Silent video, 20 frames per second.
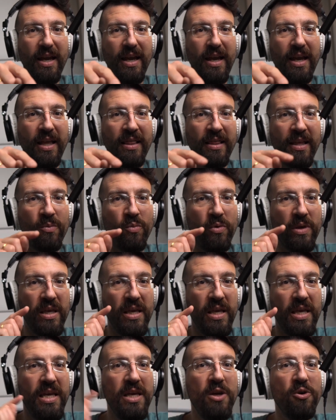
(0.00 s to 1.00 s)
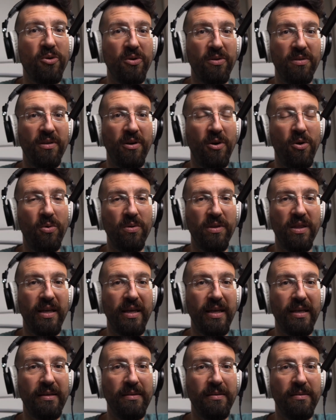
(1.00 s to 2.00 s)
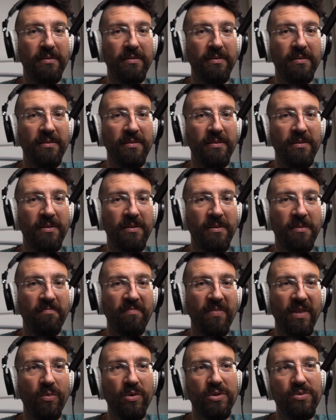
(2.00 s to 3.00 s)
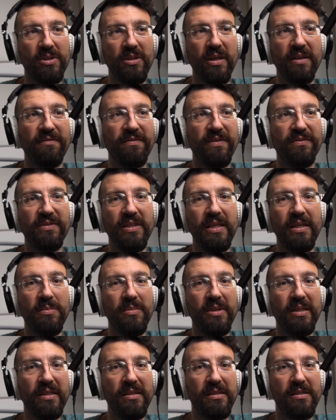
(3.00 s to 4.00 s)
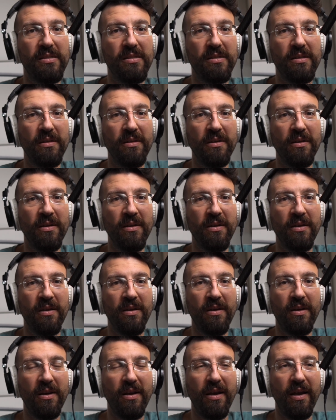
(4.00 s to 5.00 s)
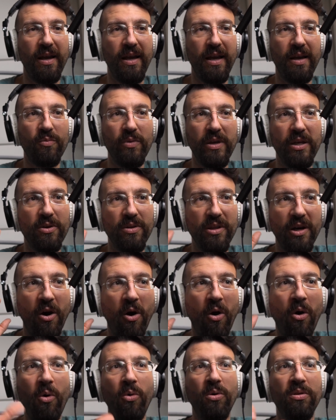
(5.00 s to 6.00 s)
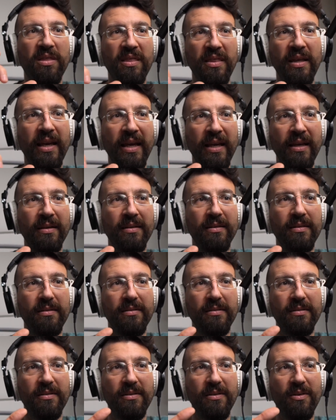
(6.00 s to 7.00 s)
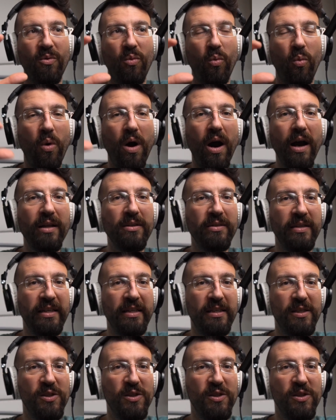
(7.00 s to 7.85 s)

and then we hear the whole thing which was like 15 minutes. And we hear the whole thing while it